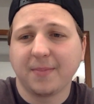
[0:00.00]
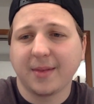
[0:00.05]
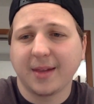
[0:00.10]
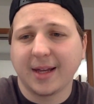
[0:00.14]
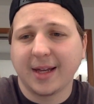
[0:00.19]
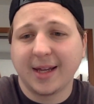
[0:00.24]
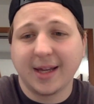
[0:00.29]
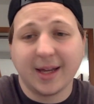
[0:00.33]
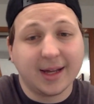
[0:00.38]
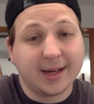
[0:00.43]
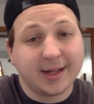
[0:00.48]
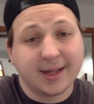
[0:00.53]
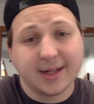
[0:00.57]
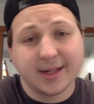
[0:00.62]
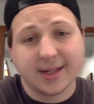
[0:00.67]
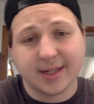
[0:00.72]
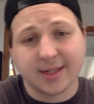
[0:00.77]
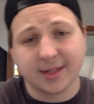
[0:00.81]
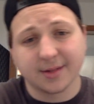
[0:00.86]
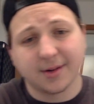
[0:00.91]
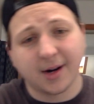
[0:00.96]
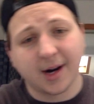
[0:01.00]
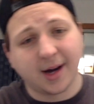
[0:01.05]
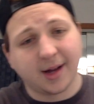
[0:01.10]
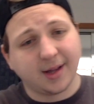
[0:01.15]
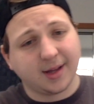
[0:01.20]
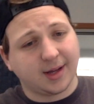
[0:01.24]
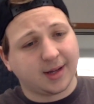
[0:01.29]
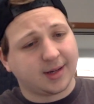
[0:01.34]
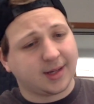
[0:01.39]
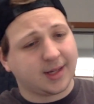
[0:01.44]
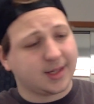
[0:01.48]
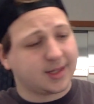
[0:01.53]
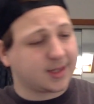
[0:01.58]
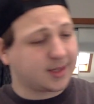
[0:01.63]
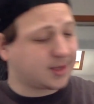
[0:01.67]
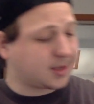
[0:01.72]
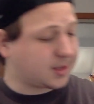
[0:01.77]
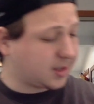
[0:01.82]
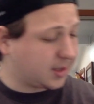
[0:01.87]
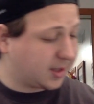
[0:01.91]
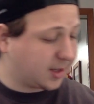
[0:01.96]
he does a lot, and he
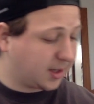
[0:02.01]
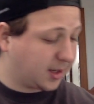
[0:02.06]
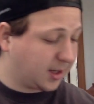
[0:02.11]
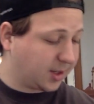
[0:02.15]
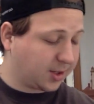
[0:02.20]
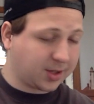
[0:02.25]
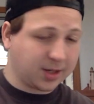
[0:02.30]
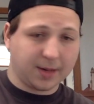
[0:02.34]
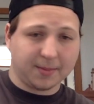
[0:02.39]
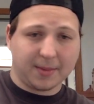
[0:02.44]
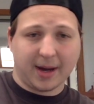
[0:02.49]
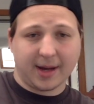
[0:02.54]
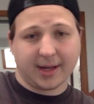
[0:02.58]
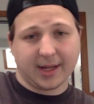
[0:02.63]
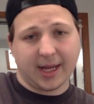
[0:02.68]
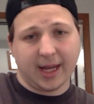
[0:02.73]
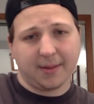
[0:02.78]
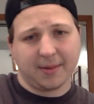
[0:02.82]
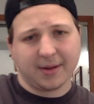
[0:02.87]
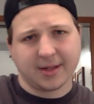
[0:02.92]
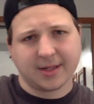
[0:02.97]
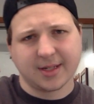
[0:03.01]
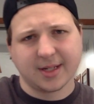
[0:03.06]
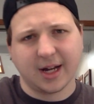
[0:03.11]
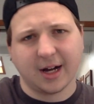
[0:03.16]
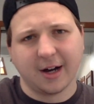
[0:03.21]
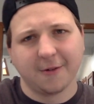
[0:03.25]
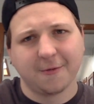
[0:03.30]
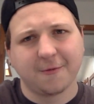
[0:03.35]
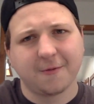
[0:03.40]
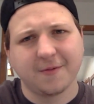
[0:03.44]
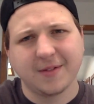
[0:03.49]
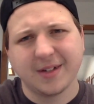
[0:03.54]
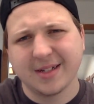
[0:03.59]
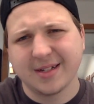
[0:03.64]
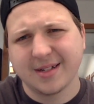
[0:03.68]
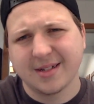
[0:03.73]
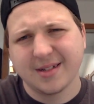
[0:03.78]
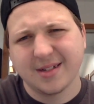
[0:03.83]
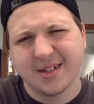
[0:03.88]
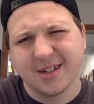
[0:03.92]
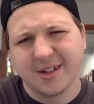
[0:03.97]
does a good amount of gaming stuff.
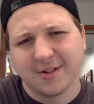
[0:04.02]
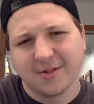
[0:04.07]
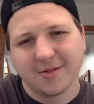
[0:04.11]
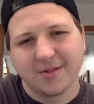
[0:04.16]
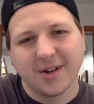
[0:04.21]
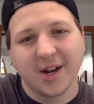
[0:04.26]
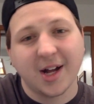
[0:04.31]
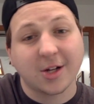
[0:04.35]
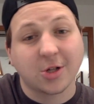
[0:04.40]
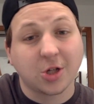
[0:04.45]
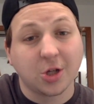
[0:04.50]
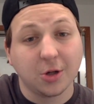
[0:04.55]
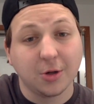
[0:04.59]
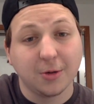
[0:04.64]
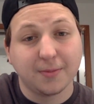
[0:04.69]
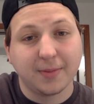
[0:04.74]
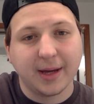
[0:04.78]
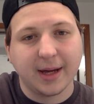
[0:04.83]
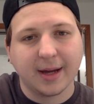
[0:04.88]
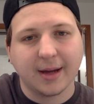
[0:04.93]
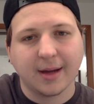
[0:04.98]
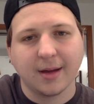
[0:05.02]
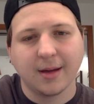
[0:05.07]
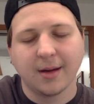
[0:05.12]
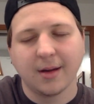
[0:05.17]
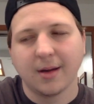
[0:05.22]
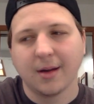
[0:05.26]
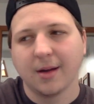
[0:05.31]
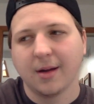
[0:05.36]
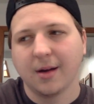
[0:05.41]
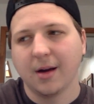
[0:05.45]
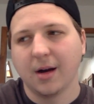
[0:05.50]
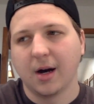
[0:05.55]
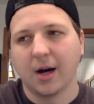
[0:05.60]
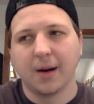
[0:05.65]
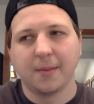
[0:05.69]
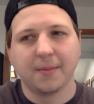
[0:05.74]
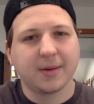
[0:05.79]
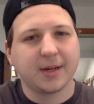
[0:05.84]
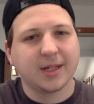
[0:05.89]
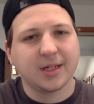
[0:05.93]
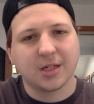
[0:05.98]
He's not too big,
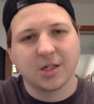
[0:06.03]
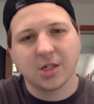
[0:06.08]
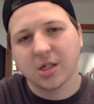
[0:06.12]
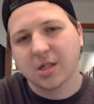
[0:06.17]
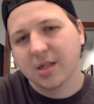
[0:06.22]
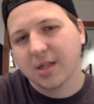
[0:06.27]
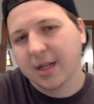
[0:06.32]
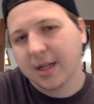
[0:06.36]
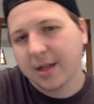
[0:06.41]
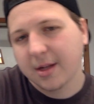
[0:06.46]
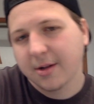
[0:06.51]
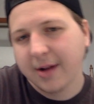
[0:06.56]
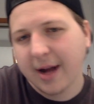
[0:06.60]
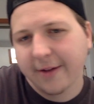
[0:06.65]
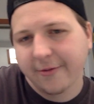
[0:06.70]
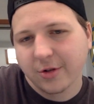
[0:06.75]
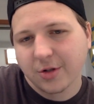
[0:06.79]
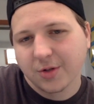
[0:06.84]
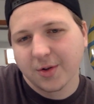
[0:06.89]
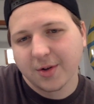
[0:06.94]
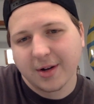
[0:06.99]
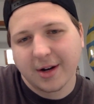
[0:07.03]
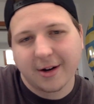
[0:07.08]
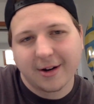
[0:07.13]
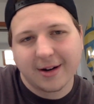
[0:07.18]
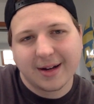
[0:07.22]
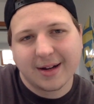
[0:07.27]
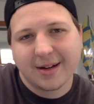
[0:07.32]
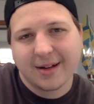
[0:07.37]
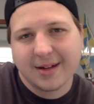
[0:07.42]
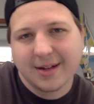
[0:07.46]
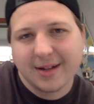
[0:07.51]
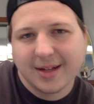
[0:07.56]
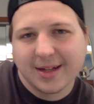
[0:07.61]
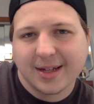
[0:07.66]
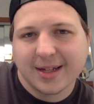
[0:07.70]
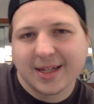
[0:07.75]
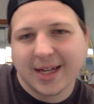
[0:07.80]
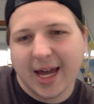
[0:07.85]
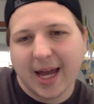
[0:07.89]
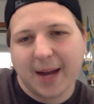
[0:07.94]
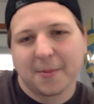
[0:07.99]
but he's just like your average ordinary
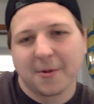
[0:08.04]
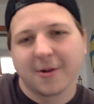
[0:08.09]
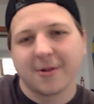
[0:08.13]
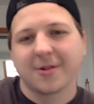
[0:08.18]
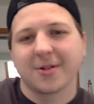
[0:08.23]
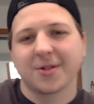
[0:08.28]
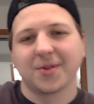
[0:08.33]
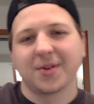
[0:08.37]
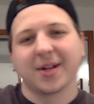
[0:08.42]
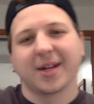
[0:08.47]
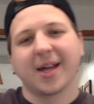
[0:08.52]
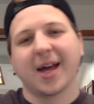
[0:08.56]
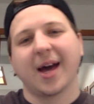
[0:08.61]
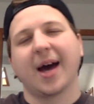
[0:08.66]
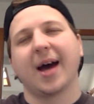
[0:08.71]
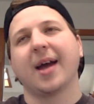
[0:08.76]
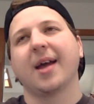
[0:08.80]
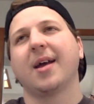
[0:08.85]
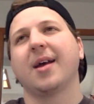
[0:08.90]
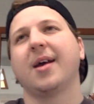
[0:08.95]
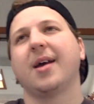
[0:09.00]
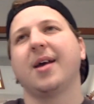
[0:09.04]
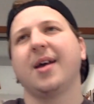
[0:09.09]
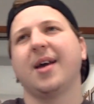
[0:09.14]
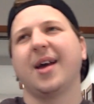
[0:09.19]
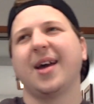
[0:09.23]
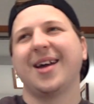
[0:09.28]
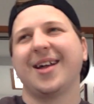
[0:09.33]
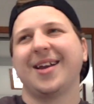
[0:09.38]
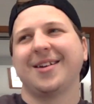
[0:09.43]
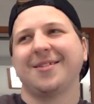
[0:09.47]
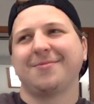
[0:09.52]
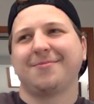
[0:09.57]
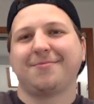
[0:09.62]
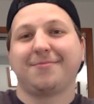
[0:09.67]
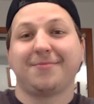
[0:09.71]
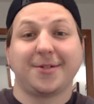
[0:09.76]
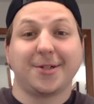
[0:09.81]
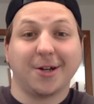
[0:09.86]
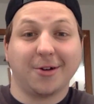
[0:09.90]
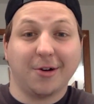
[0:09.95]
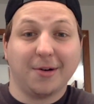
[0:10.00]
gamer sort of guy, and
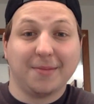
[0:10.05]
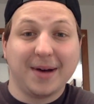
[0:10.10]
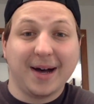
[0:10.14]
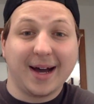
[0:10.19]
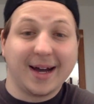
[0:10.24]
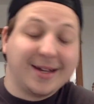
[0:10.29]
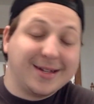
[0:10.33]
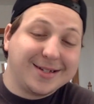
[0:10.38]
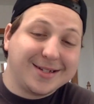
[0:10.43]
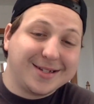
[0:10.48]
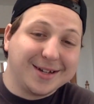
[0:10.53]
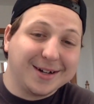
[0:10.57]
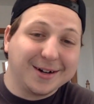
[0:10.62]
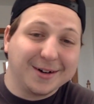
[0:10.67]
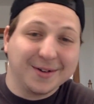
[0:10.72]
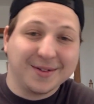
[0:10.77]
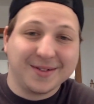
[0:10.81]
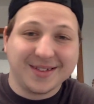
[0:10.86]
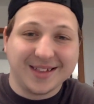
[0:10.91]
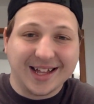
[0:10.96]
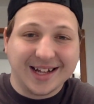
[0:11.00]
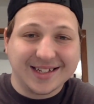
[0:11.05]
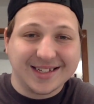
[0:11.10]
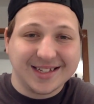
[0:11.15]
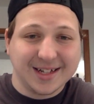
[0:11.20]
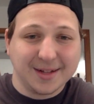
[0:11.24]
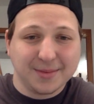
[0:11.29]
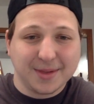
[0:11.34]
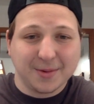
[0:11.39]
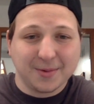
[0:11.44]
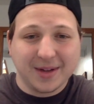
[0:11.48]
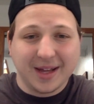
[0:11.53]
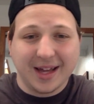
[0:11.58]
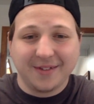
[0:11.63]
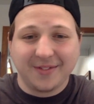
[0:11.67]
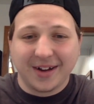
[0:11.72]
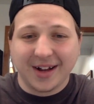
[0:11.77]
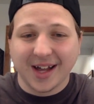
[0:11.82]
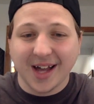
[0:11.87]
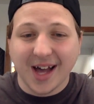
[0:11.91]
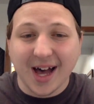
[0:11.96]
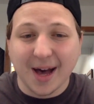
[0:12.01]
so am I. So that's something we have
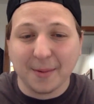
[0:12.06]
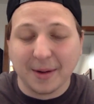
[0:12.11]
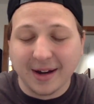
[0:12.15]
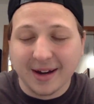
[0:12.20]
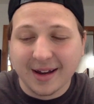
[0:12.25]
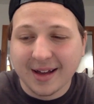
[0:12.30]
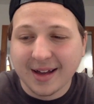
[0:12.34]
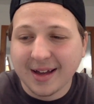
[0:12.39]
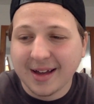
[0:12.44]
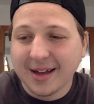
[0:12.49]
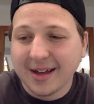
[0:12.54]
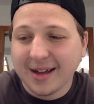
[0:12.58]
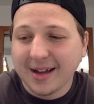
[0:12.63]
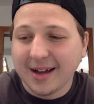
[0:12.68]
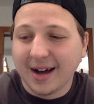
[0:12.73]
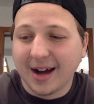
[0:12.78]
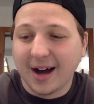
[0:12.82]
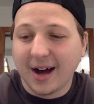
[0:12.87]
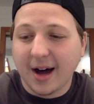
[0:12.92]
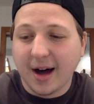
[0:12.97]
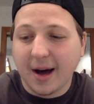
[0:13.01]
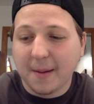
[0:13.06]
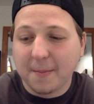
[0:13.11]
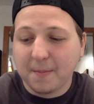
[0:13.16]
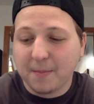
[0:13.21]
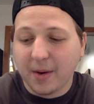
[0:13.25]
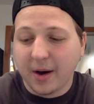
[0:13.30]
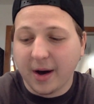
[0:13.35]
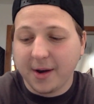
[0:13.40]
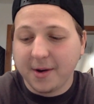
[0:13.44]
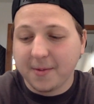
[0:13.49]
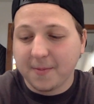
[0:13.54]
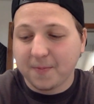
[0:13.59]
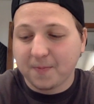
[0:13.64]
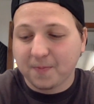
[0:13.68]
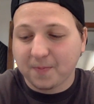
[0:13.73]
in common. But